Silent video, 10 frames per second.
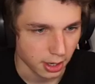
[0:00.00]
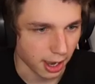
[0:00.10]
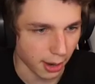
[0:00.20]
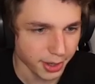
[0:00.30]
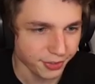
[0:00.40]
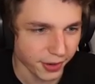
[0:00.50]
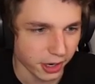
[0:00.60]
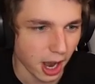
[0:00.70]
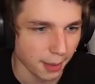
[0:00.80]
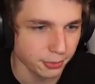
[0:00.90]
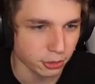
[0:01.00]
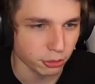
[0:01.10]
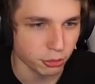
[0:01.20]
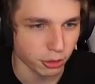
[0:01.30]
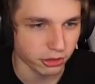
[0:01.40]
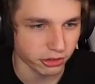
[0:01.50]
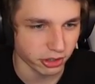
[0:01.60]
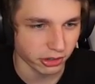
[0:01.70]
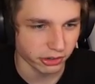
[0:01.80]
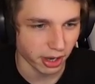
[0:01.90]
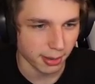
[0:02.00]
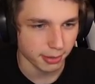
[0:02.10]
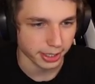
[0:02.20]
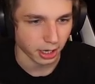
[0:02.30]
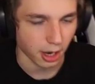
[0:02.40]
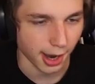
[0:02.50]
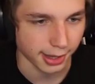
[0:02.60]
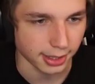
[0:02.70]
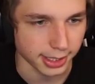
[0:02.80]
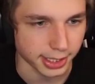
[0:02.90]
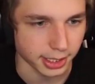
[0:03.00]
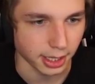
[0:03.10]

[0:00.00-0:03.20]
I always found obstacle courses in this game like oddly